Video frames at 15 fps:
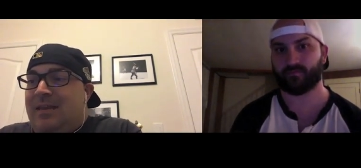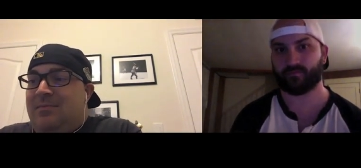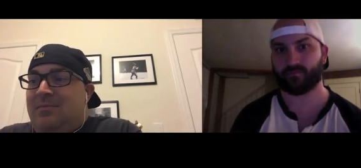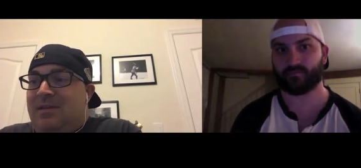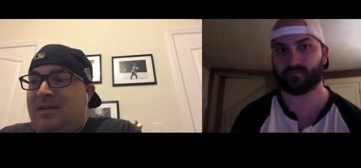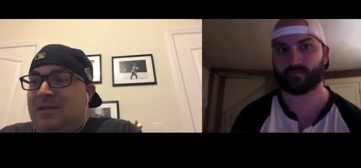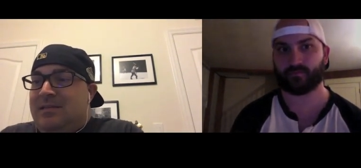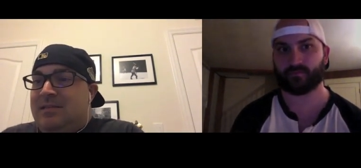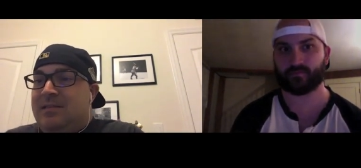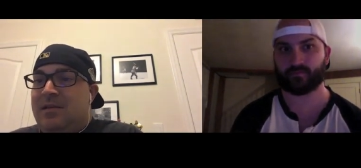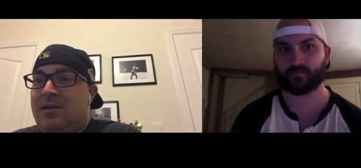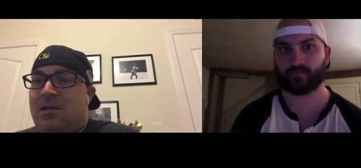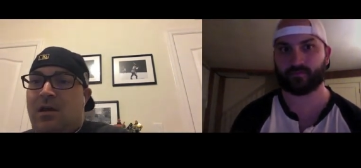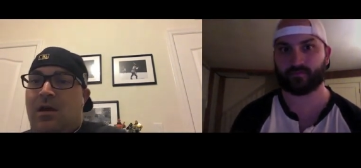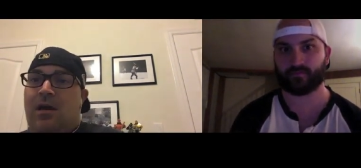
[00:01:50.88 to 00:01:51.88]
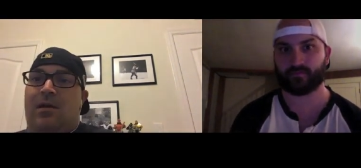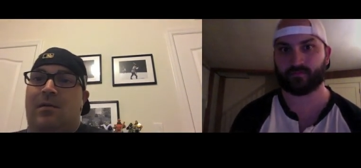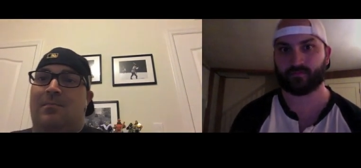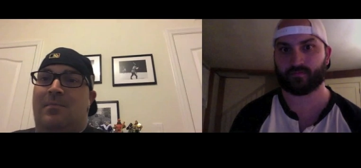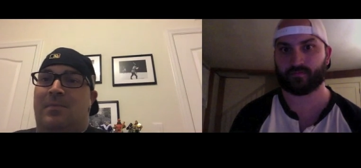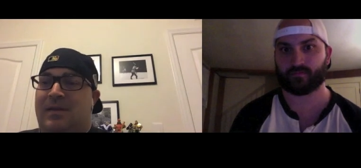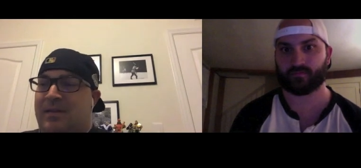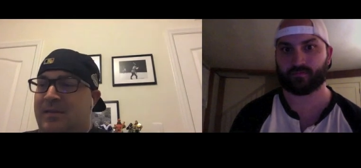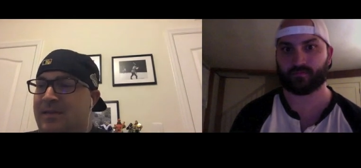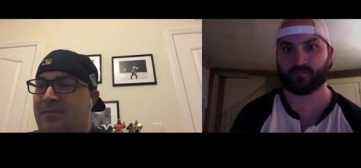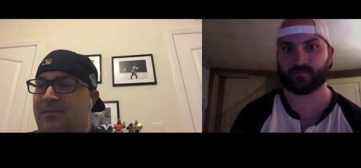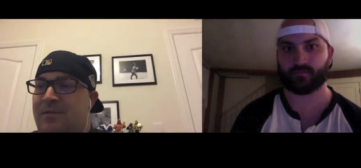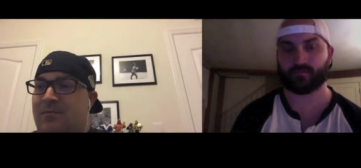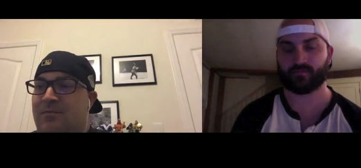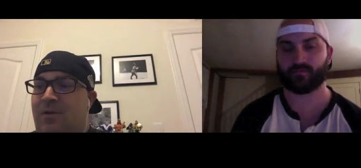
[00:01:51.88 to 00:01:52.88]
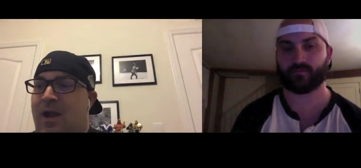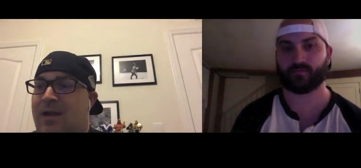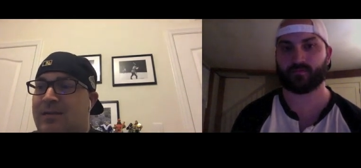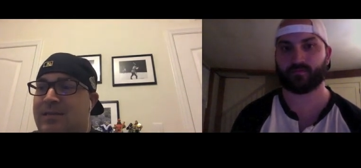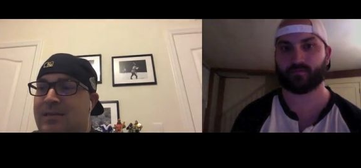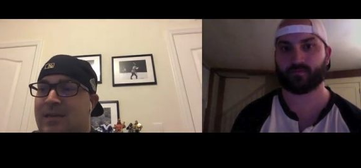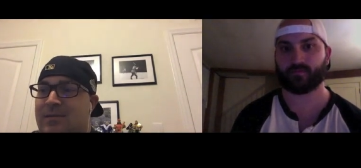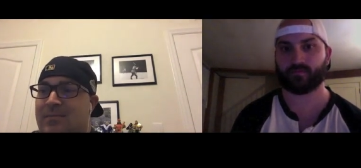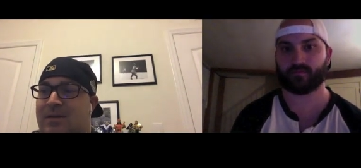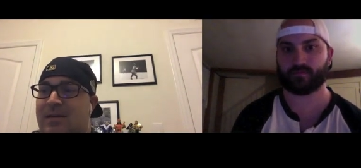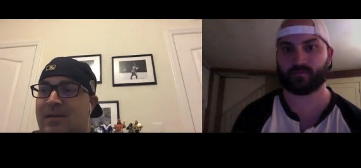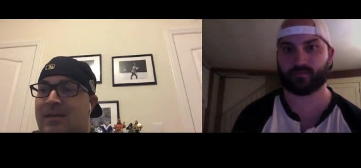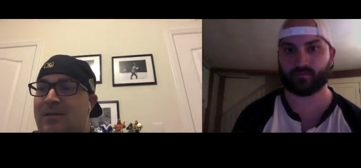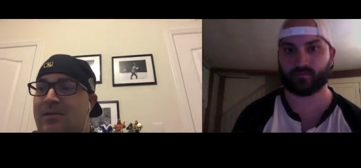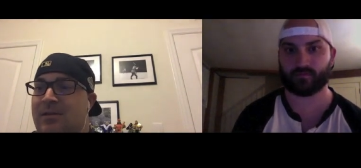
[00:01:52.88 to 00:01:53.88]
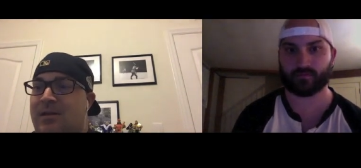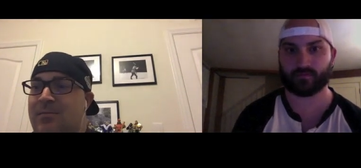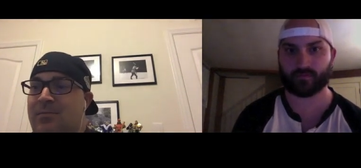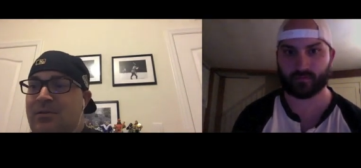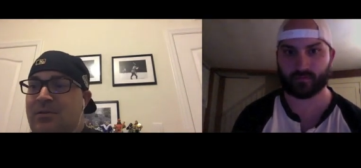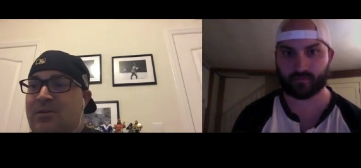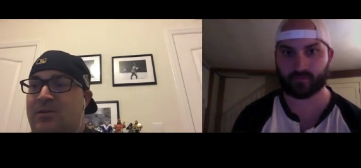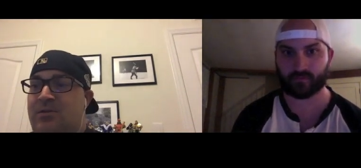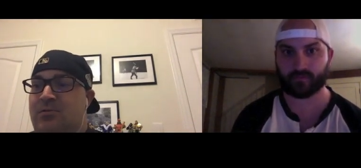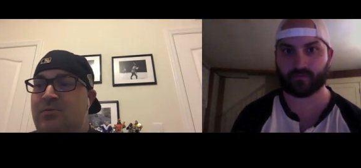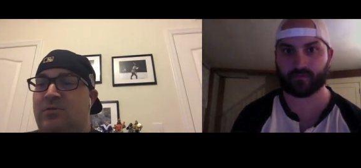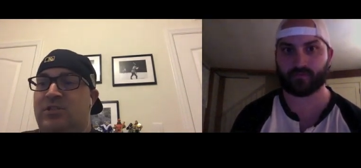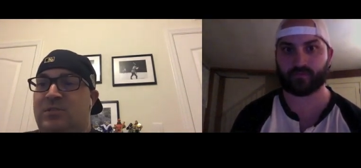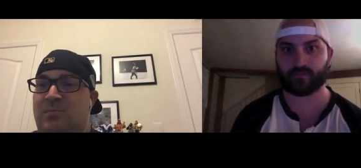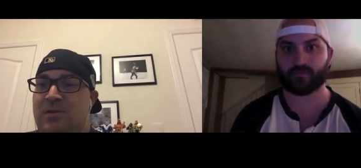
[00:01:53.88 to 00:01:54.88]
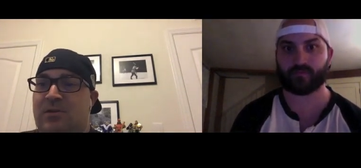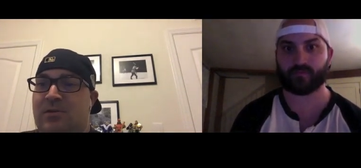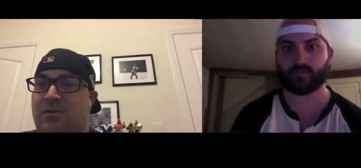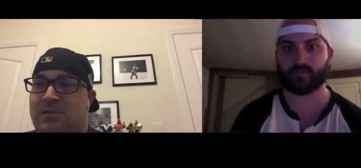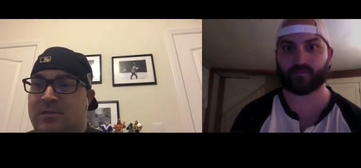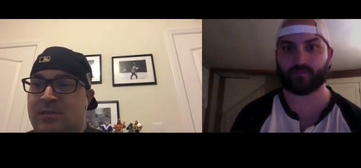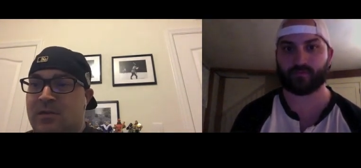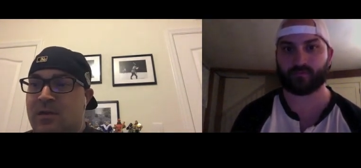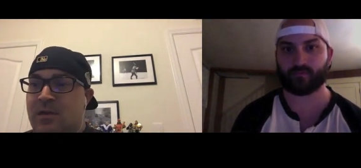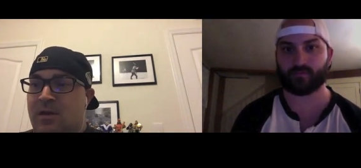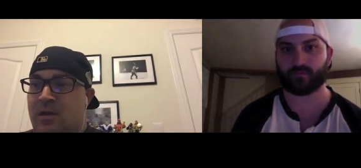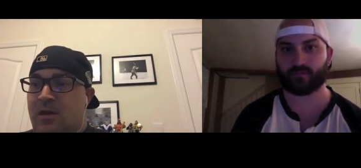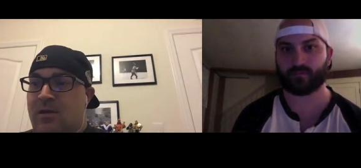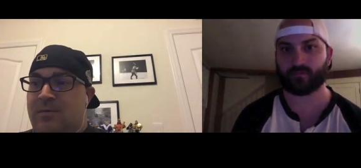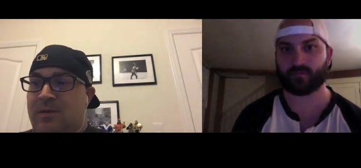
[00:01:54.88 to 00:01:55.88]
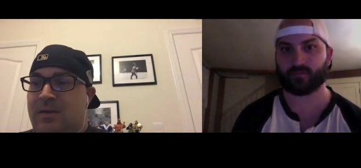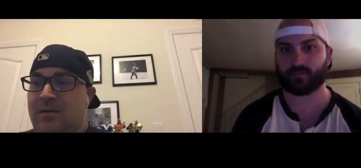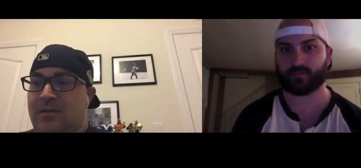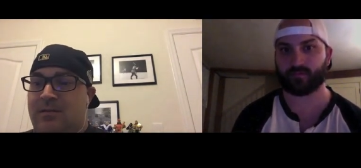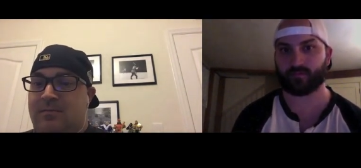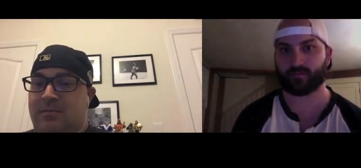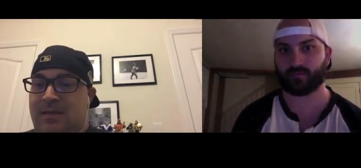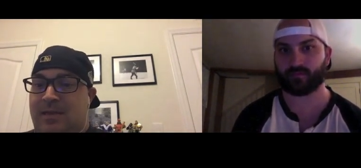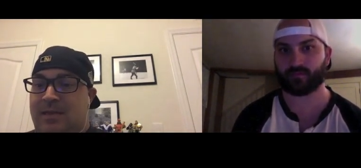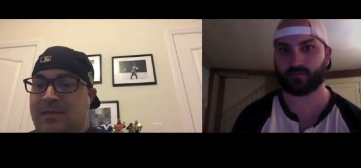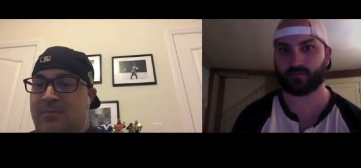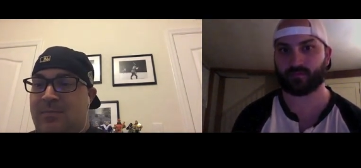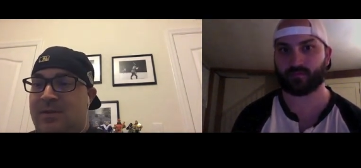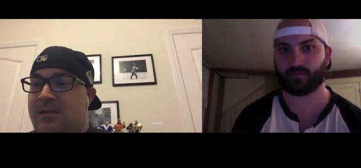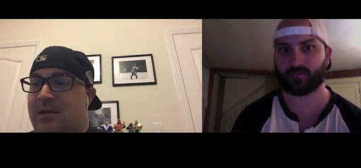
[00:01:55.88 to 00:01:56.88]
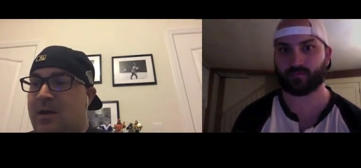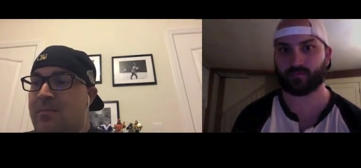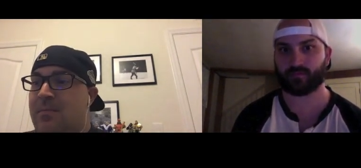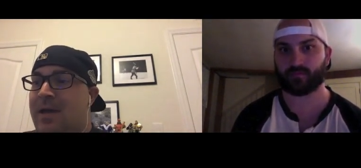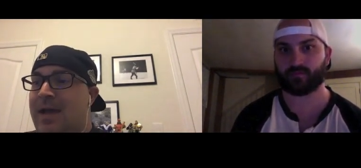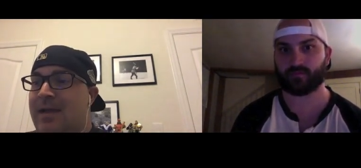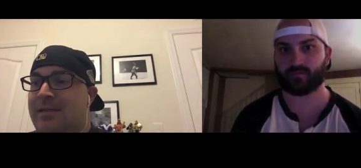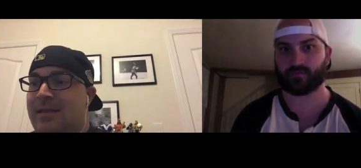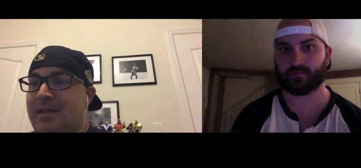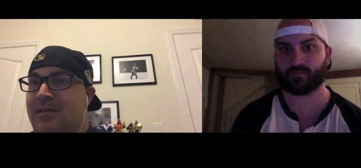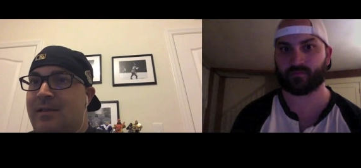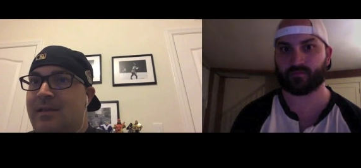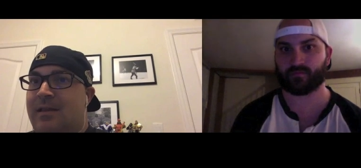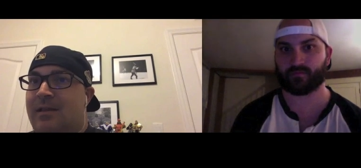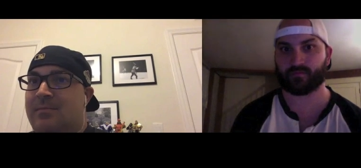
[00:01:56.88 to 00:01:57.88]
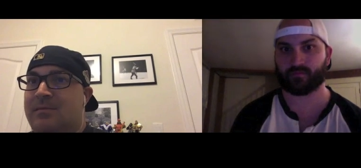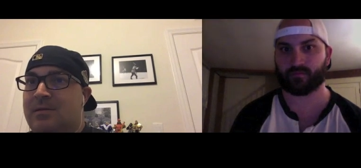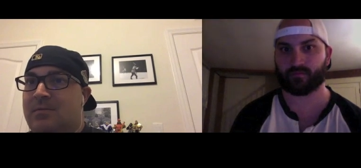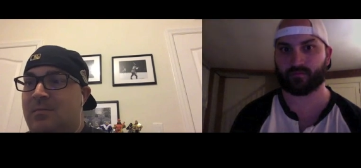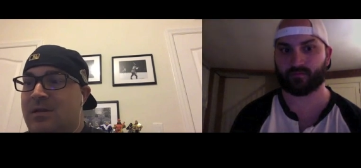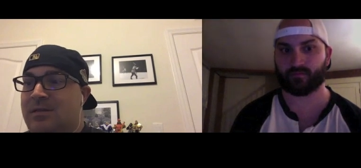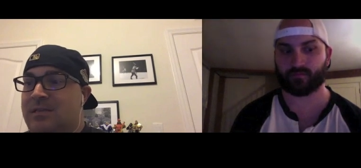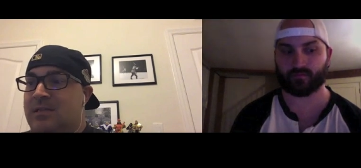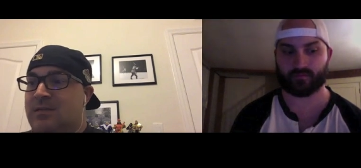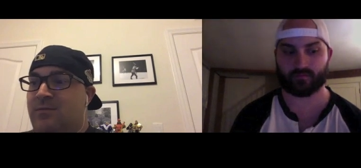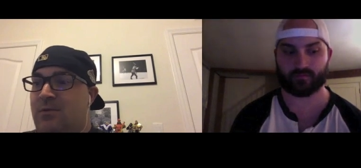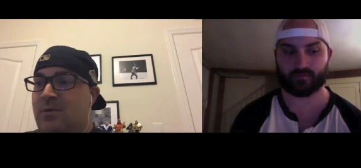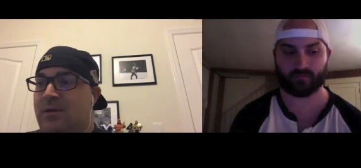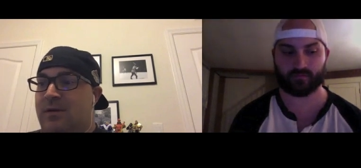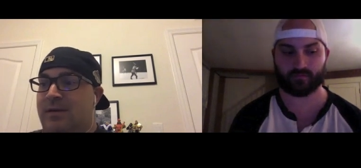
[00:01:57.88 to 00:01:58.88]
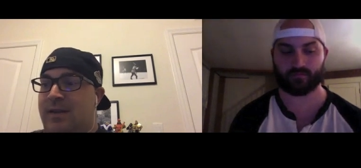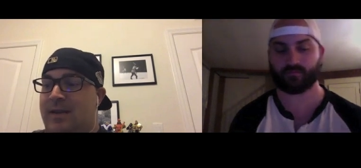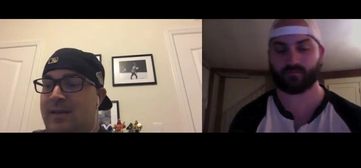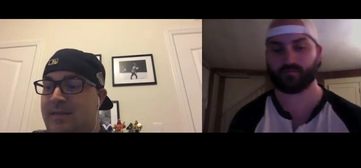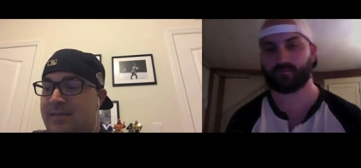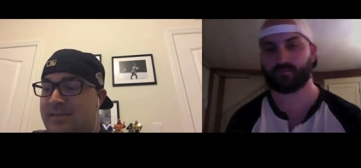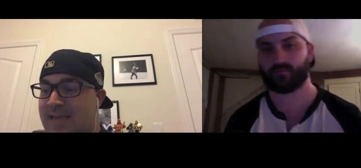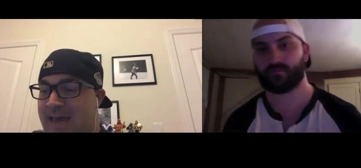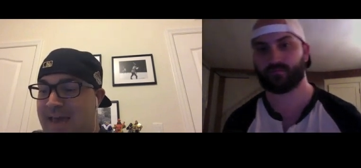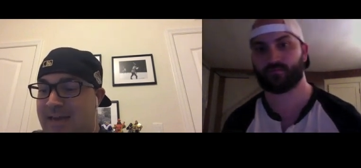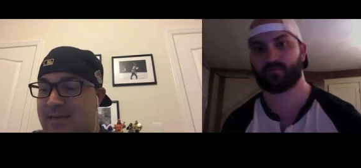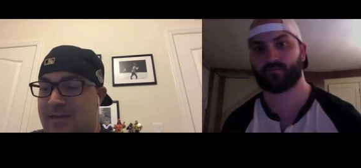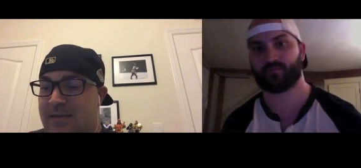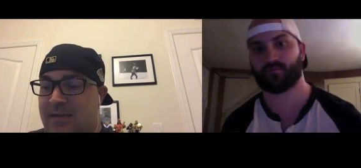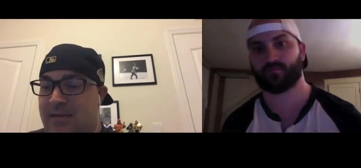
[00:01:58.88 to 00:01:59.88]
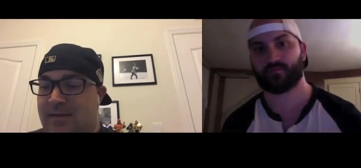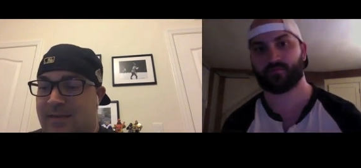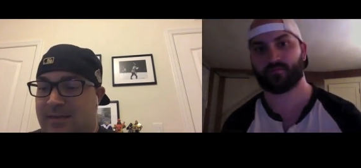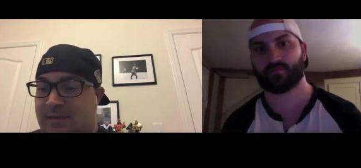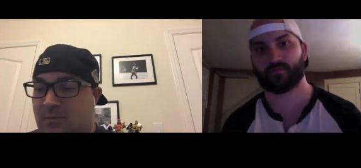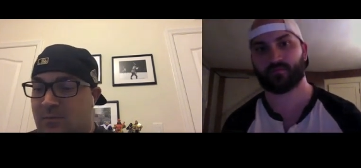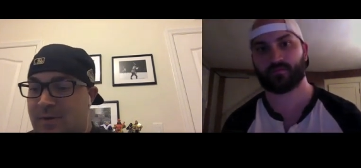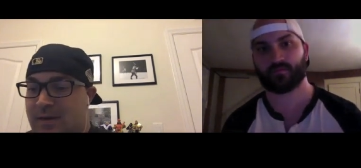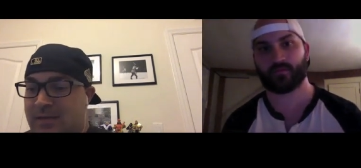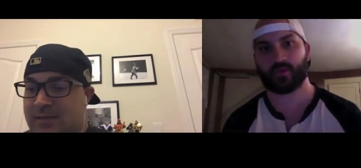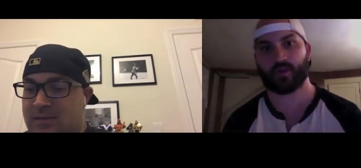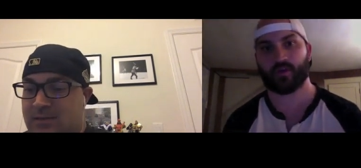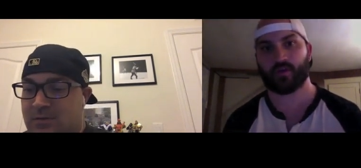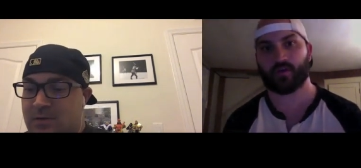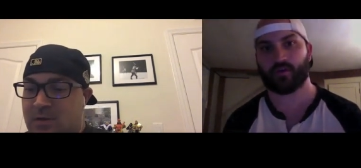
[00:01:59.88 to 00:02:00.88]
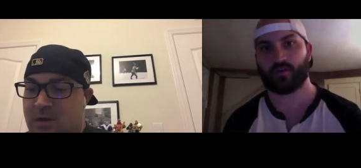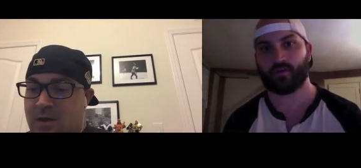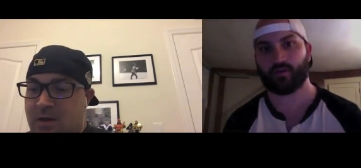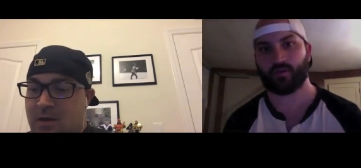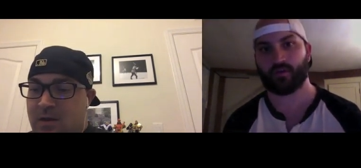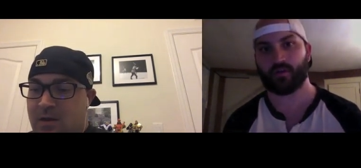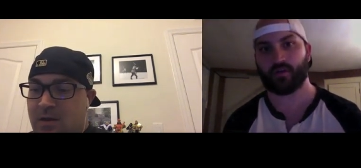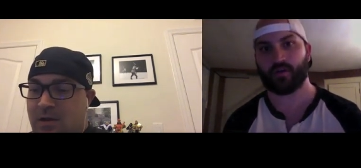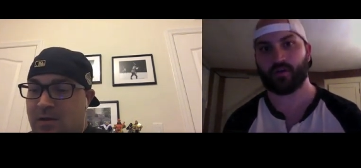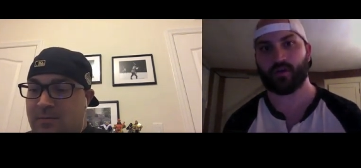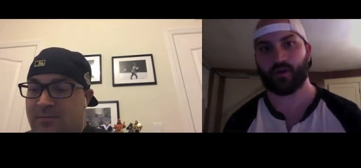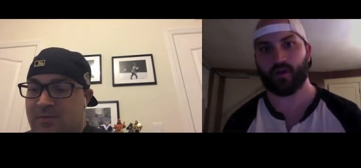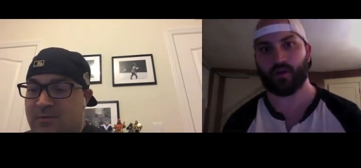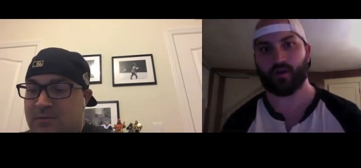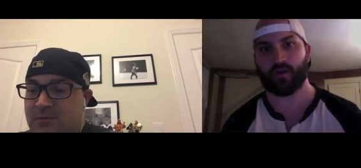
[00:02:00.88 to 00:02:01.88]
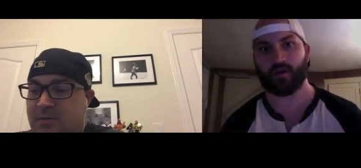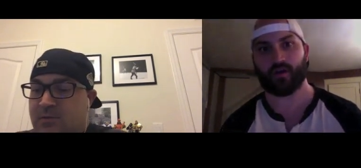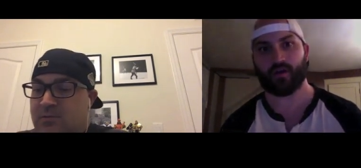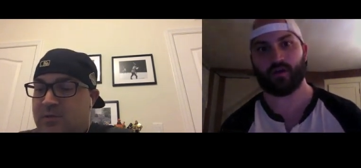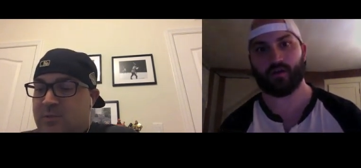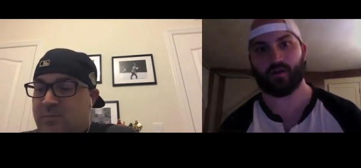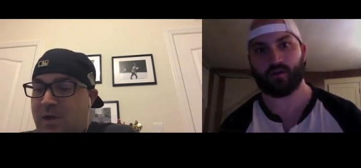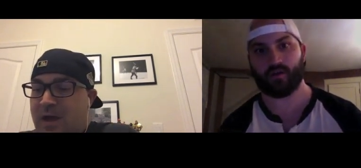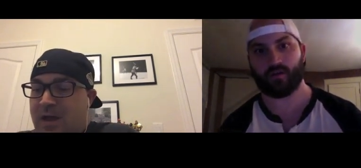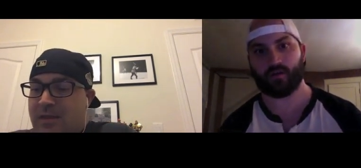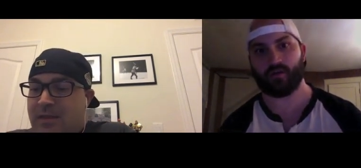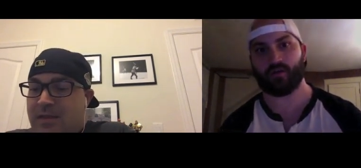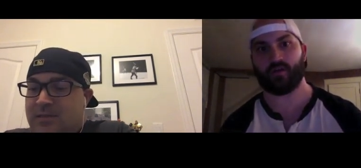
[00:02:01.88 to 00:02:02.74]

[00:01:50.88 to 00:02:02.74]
Speaker 1: means. Um, but he definitely rocked it. I mean, he nailed a couple of huge spears. Um, he had he had the big comeback that led up to Montez Ford getting the tag to get the win too. Um, there was a really cool spot in that